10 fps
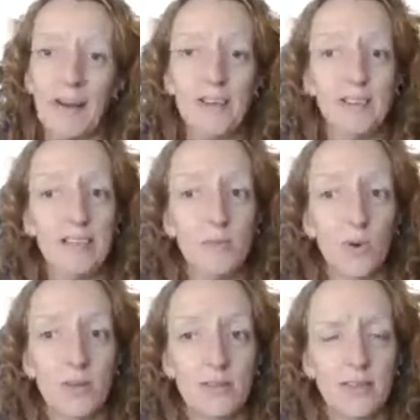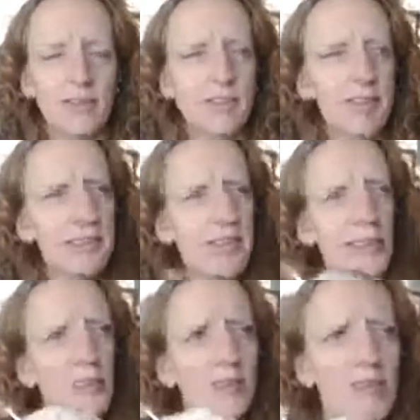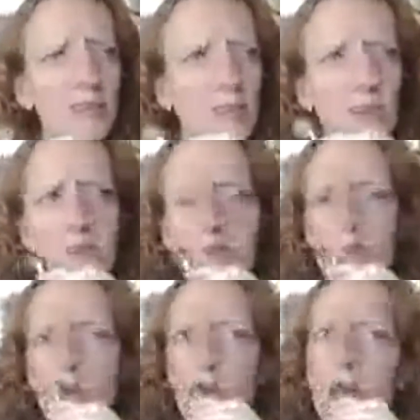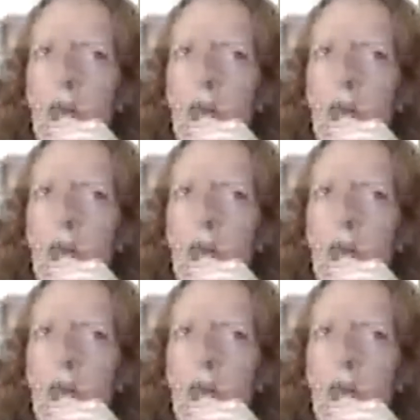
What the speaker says: apparently it's did he say it's what Sevi used to do?